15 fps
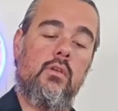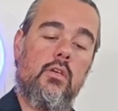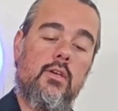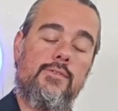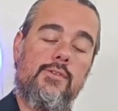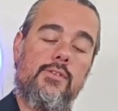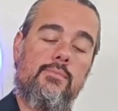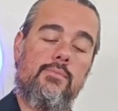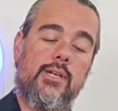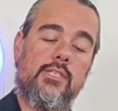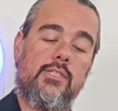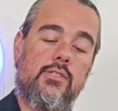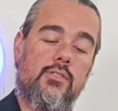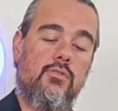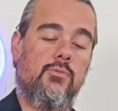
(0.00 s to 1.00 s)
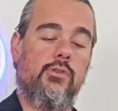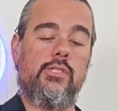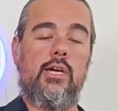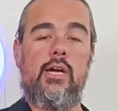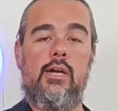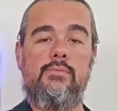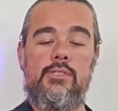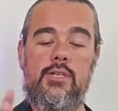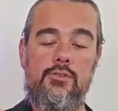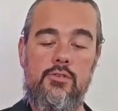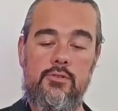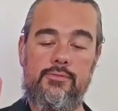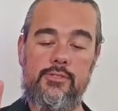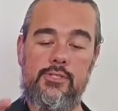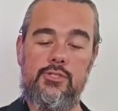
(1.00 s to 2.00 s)
If you depress it 2 more times, that'll
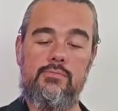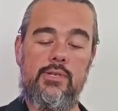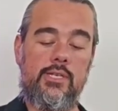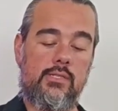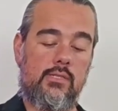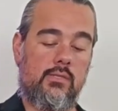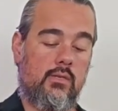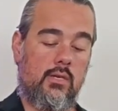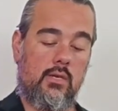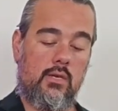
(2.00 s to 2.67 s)
go for 2 minutes.